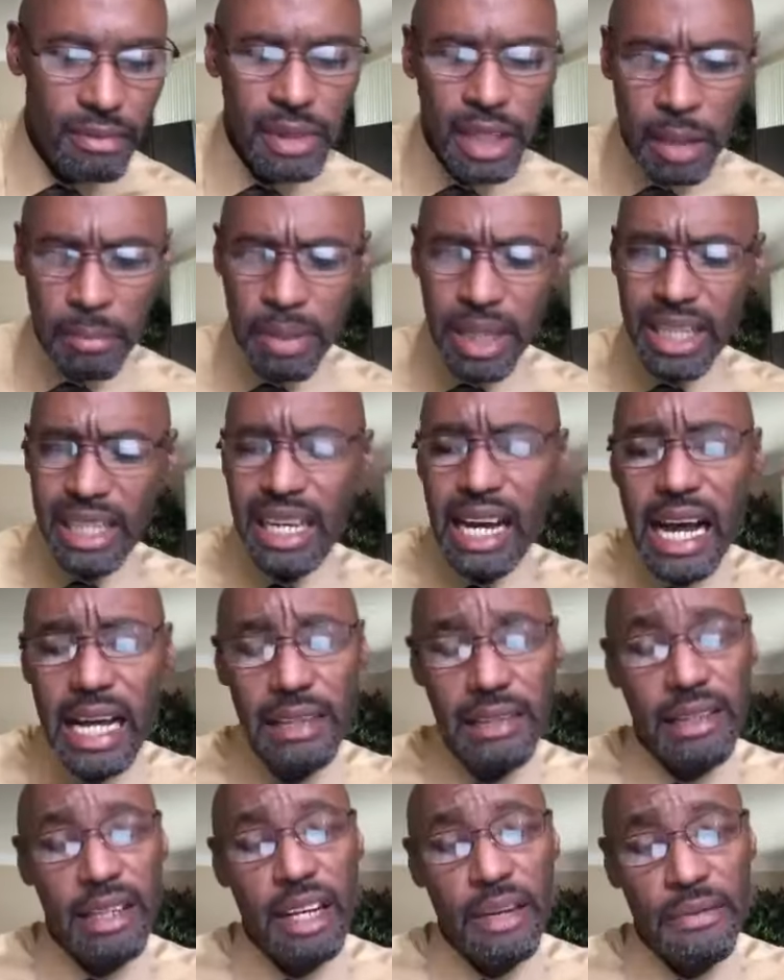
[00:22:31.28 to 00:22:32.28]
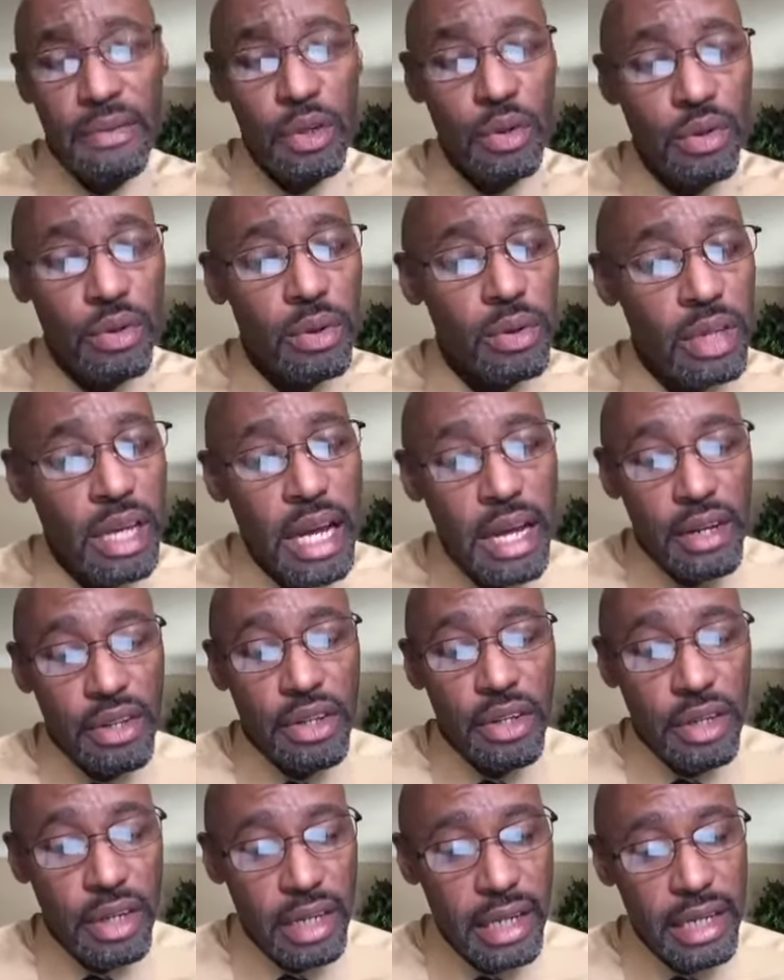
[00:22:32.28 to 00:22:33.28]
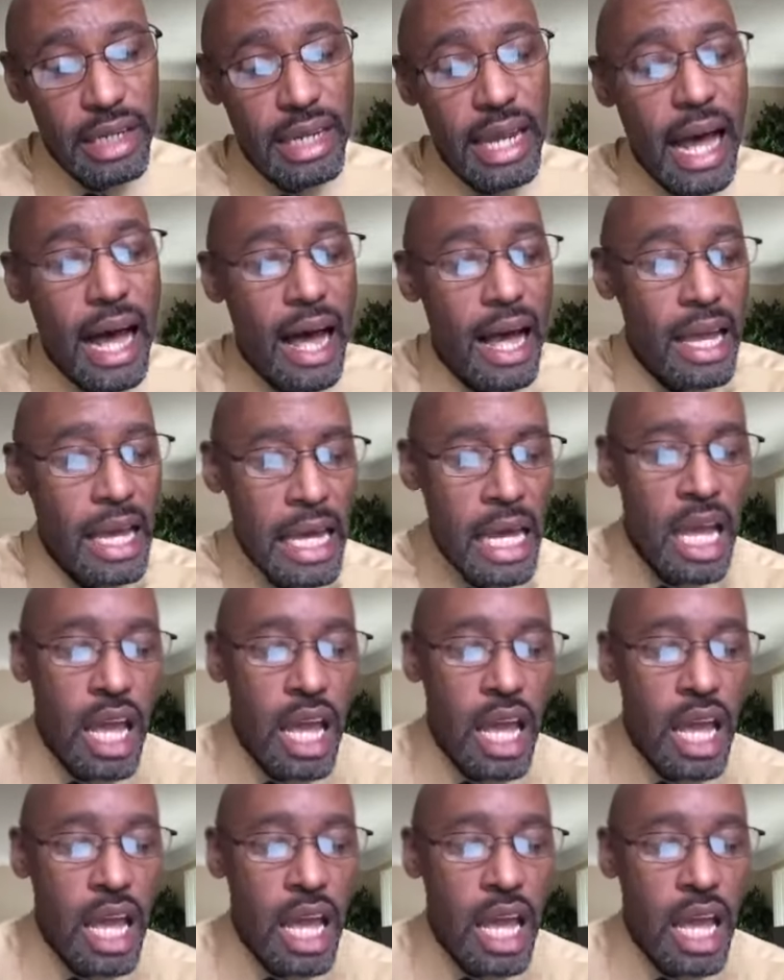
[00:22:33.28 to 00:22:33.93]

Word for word: But God said, if you do that, you're going to die.